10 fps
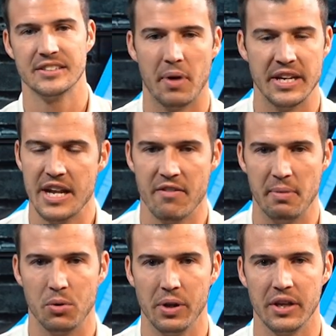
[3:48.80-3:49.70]
I didn't have a
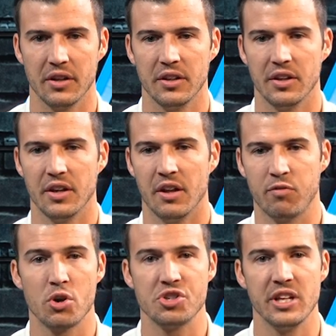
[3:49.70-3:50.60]
big week.
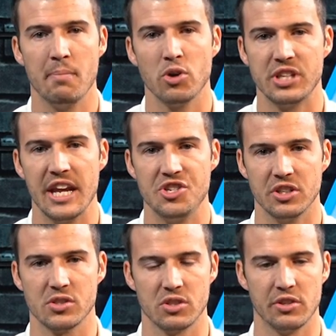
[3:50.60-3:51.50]
Unfortunately, most
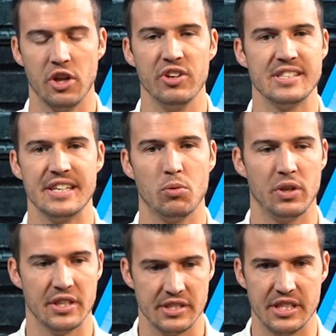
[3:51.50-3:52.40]
agents, they only sit
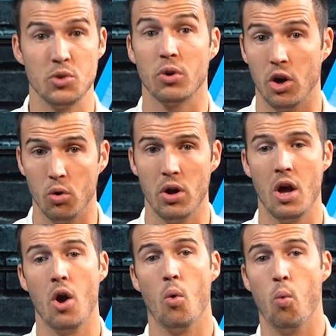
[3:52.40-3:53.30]
with zero,
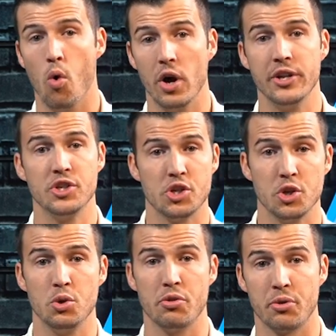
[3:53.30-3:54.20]
one,
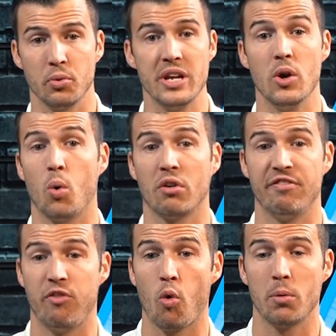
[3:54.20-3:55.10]
two, three, or
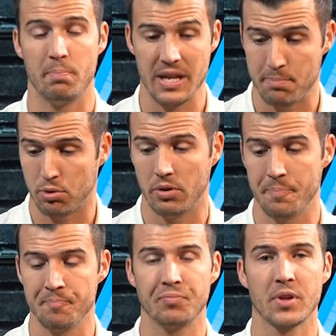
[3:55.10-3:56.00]
four people
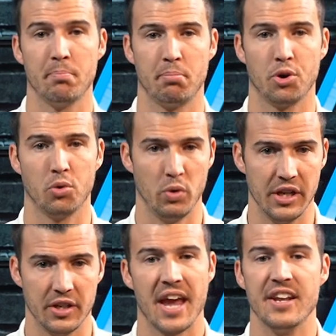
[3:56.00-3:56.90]
per
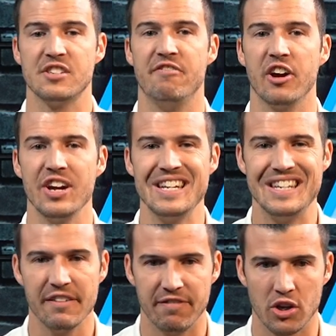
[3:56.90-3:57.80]
week. And it's very
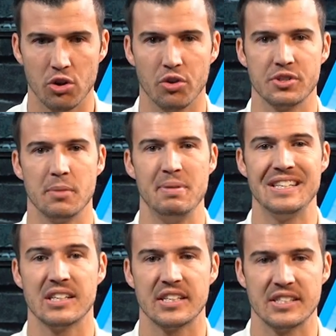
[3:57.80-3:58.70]
difficult to be
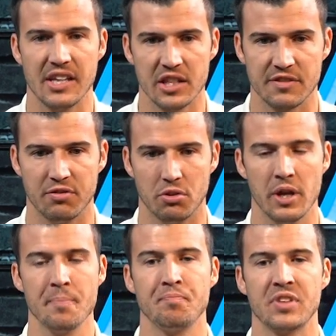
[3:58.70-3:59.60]
successful
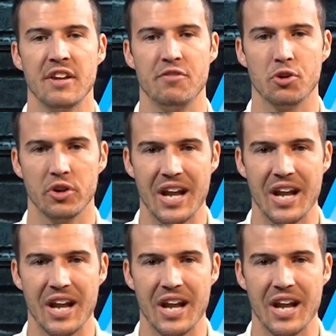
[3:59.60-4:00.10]
if you're